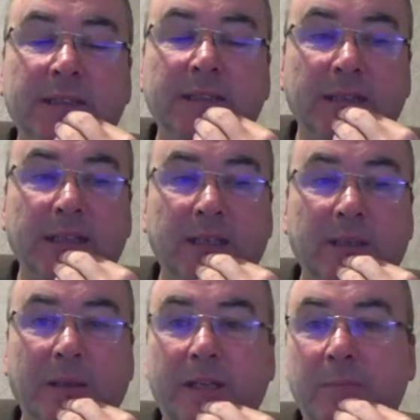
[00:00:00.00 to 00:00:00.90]
in
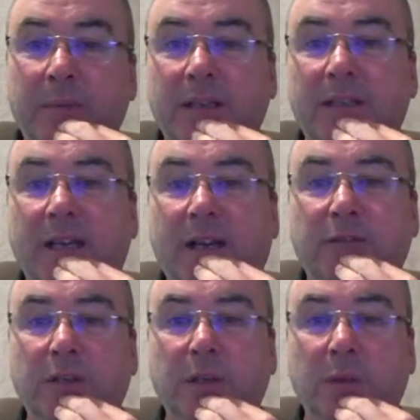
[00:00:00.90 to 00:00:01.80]
the middle of the
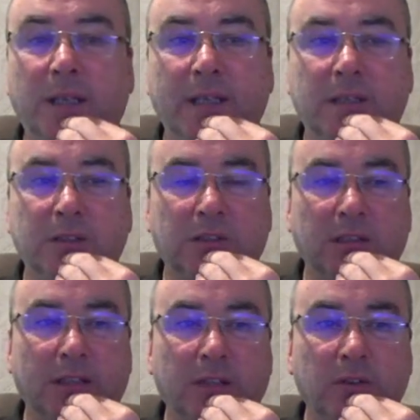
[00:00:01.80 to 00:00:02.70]
afternoon, like just a
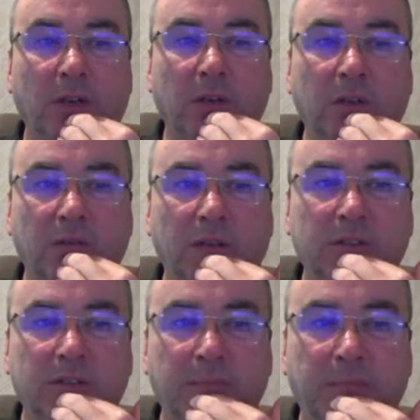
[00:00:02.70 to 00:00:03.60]
little knock on the rod
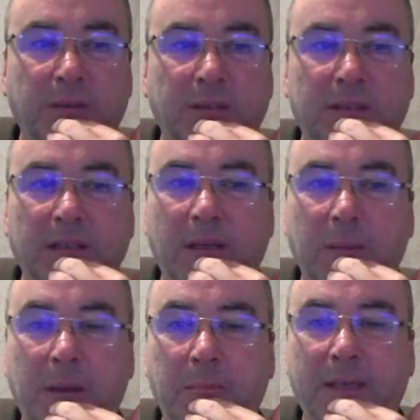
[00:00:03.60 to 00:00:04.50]
tip, but
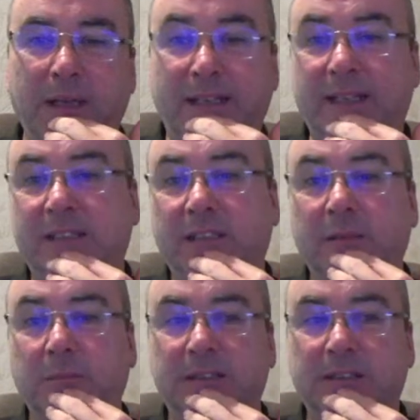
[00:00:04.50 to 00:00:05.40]
I hit it
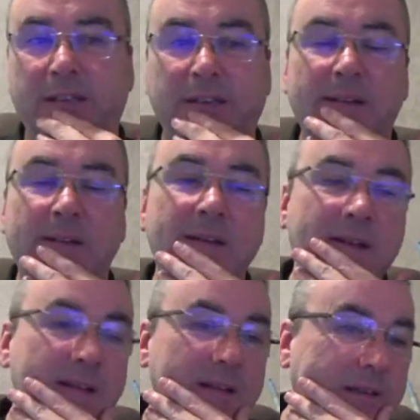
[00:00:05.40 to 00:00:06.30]
and missed it.
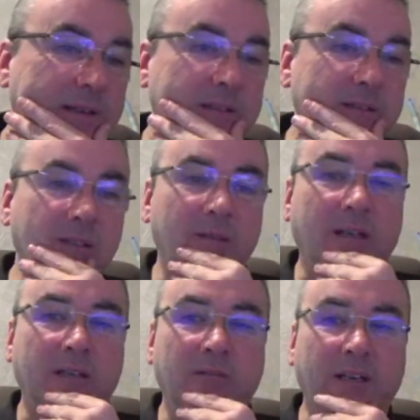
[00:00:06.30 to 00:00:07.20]
So
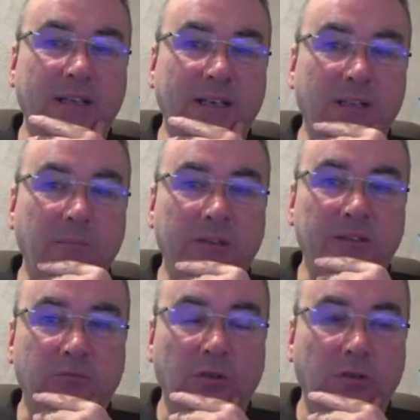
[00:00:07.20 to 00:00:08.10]
I'd already had a
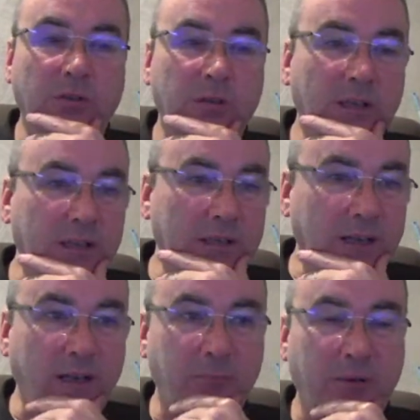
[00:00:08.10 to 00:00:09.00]
missed run, and
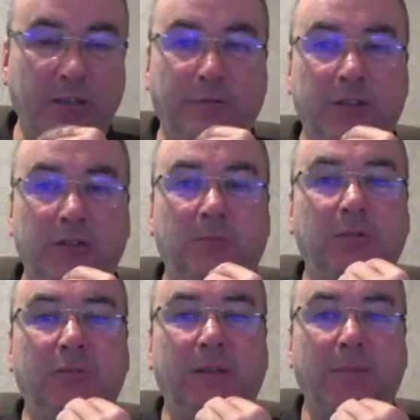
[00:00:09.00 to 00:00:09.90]
I picked the fish up at
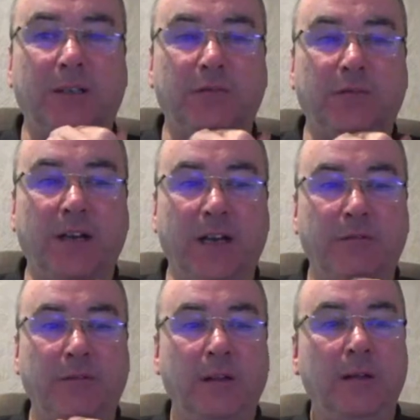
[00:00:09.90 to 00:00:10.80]
20 past
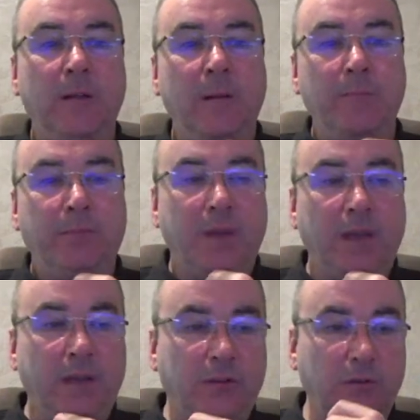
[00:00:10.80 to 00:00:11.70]
5,
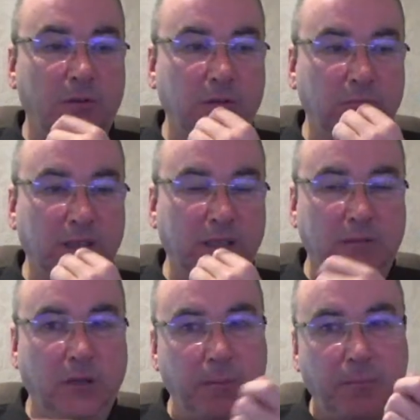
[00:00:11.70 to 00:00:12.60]
and I thought, well, I'll
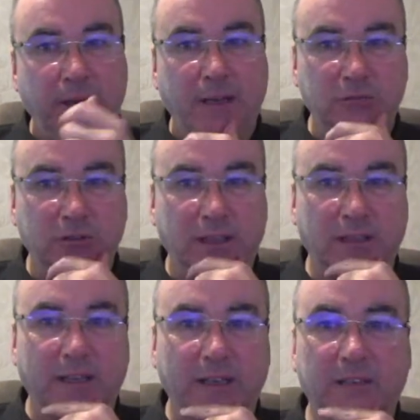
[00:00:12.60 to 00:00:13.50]
lob it back out again,
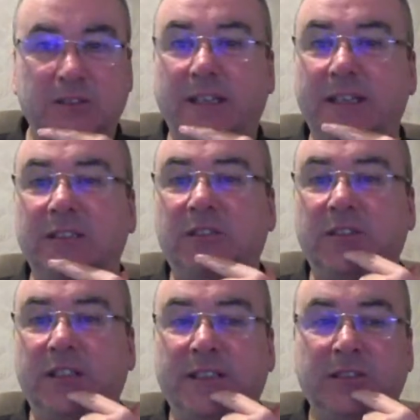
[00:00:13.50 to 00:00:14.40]
like I'll stay till
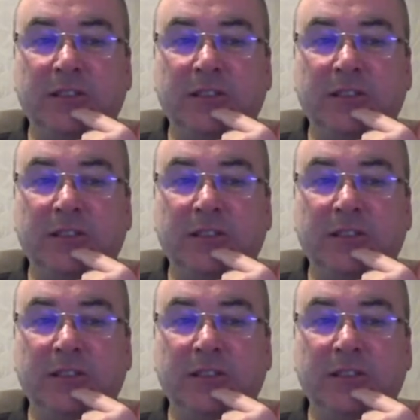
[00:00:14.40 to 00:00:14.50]
6,